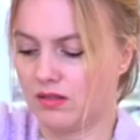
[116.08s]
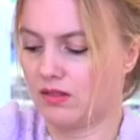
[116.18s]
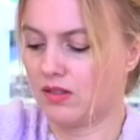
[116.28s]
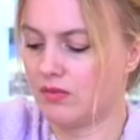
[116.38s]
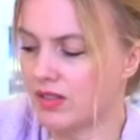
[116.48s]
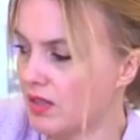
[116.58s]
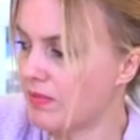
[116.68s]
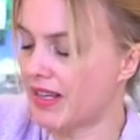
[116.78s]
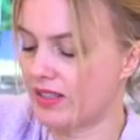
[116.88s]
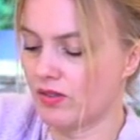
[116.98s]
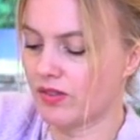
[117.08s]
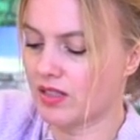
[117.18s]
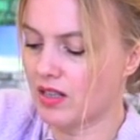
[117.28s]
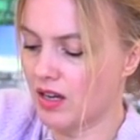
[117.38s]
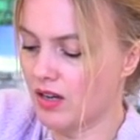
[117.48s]
So I'm just going to mix it on
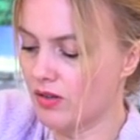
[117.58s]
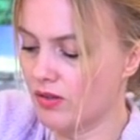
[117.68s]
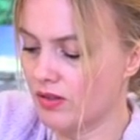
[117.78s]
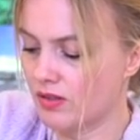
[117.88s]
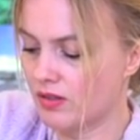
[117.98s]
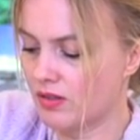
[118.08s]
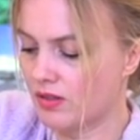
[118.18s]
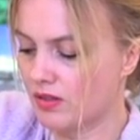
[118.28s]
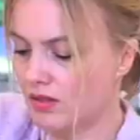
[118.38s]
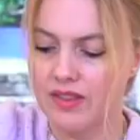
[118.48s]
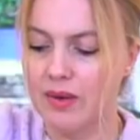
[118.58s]
slow, and